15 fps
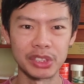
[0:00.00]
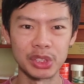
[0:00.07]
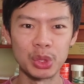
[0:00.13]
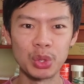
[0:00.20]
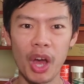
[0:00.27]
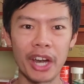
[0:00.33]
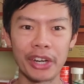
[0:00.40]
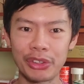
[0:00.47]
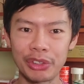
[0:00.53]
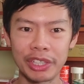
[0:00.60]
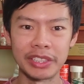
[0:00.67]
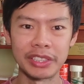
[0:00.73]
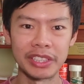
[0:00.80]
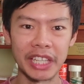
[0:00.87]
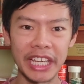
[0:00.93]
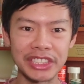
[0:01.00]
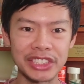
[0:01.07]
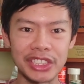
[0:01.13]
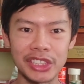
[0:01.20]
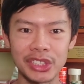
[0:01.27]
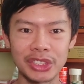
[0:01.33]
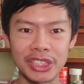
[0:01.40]
200
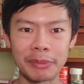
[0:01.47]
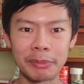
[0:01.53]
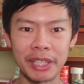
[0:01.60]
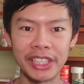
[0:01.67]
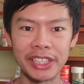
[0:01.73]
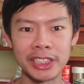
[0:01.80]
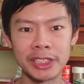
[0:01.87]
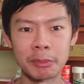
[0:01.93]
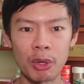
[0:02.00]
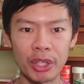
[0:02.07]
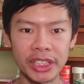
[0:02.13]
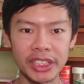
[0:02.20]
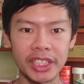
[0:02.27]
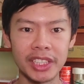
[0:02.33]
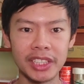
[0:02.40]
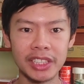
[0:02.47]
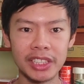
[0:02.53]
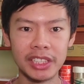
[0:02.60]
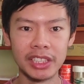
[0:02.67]
ASINs or something at this point.